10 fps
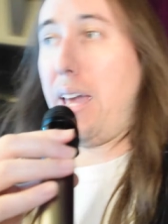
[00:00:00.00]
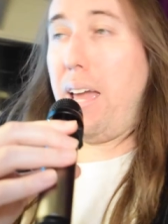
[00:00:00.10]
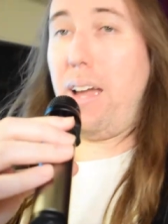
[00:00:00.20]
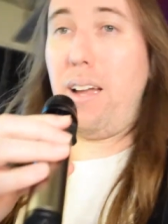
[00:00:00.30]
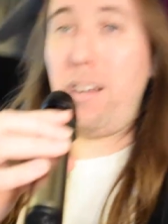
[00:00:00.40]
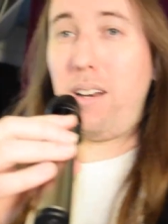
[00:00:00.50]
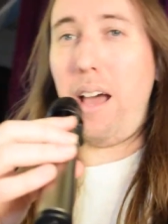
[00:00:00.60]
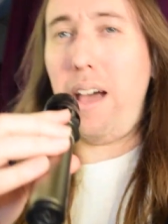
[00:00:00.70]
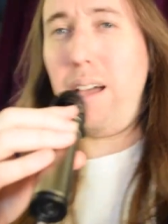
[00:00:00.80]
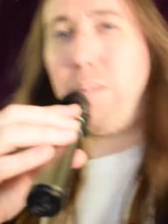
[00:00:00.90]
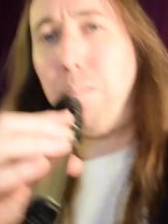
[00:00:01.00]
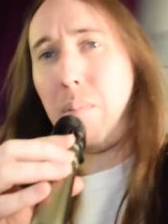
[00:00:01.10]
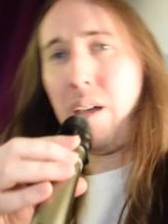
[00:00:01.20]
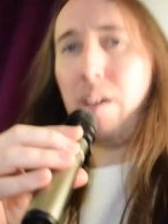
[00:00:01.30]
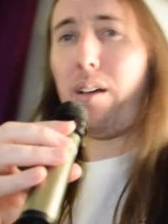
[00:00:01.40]
and I'm
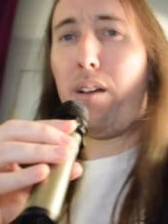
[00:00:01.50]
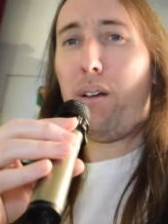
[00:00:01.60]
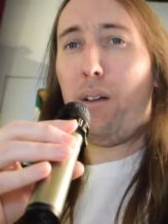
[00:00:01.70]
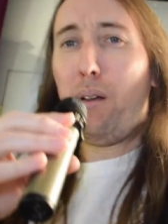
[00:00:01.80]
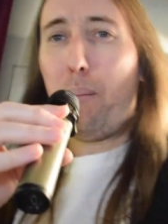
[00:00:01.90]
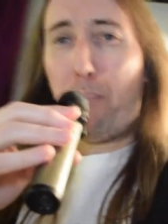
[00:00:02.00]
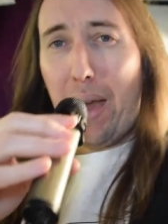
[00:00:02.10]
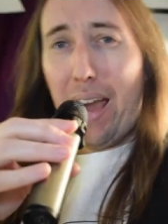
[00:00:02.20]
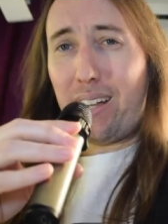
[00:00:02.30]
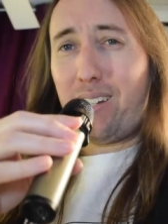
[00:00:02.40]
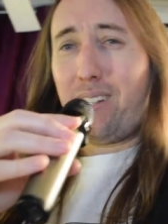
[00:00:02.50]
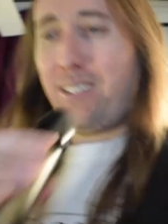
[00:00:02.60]
back.